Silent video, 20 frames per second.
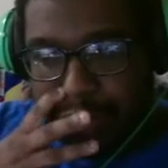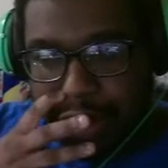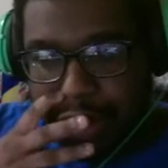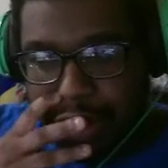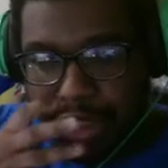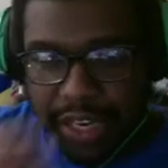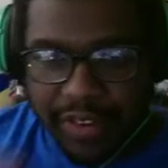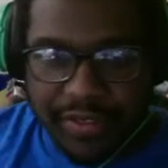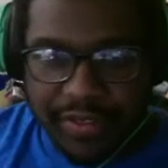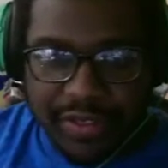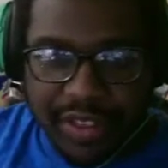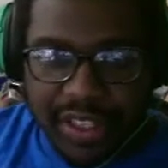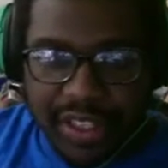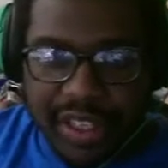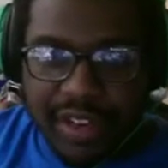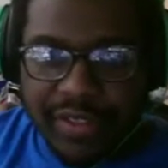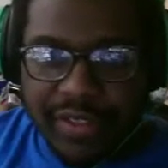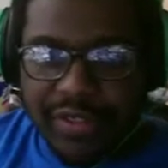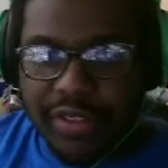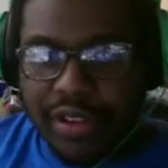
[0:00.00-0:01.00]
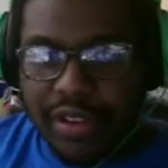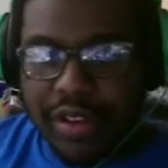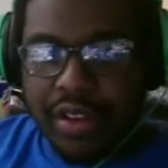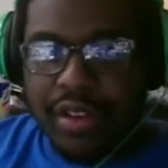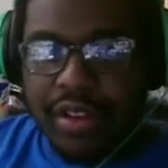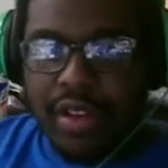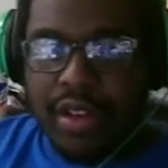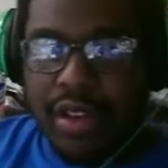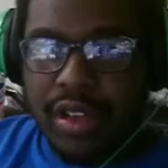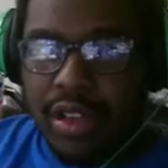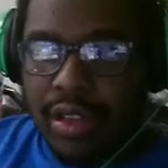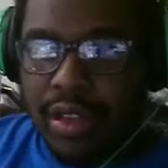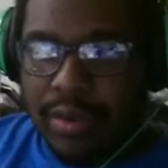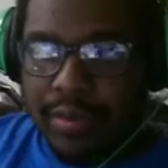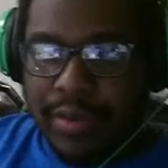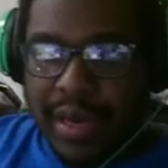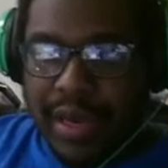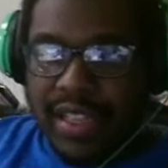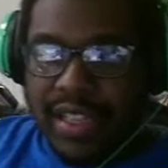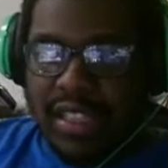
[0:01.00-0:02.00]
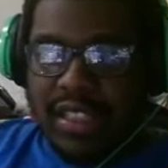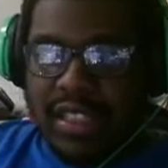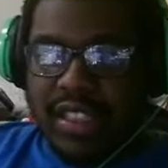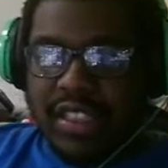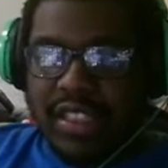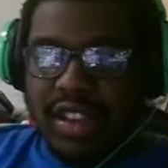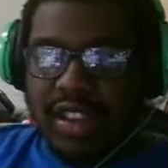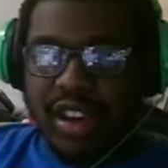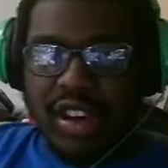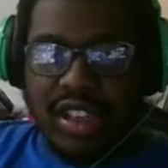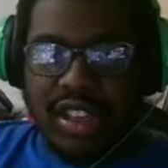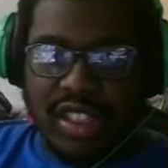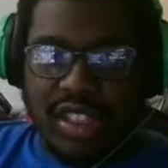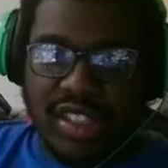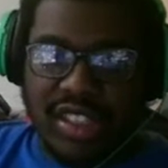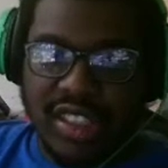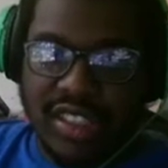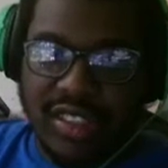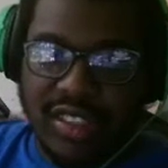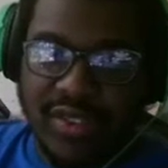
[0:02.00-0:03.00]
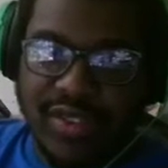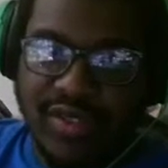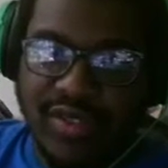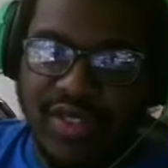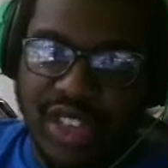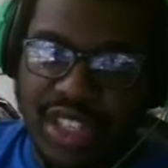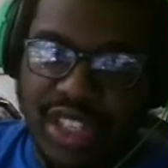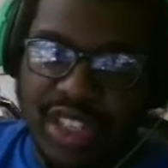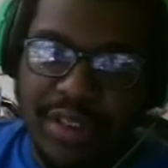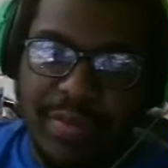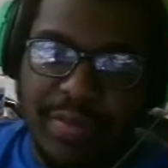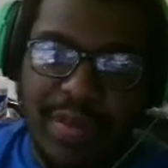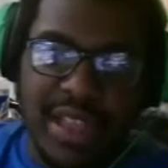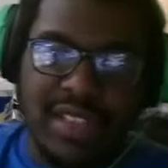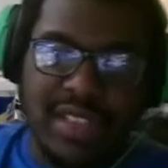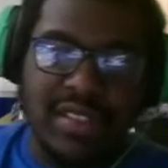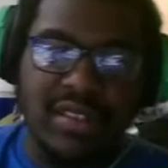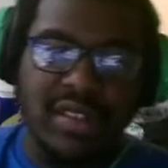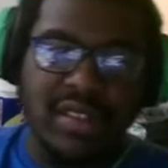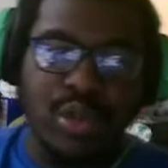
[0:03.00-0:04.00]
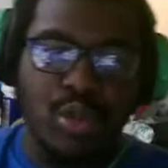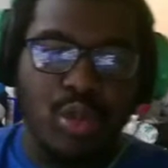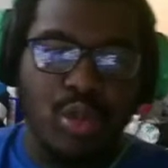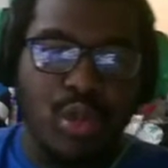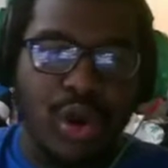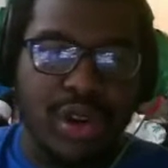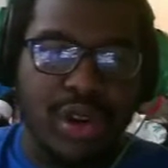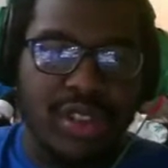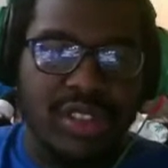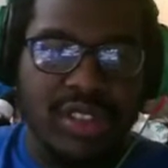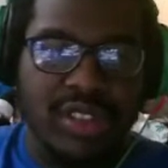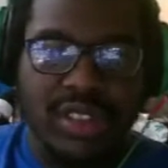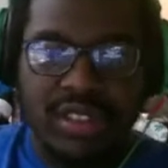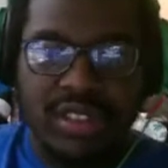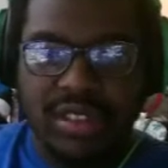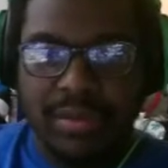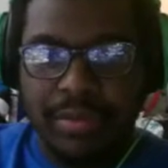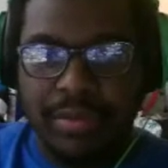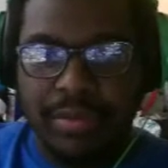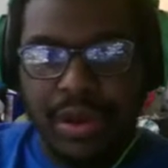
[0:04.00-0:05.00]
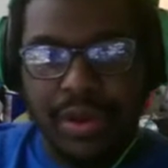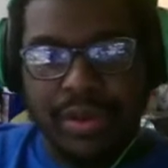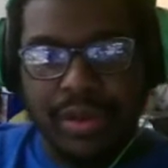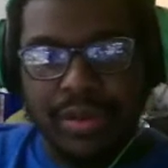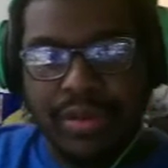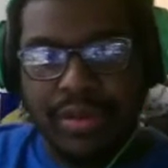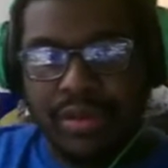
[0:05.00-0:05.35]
They're definitely different. But I think this card is just fundamentally worse than Shunpo.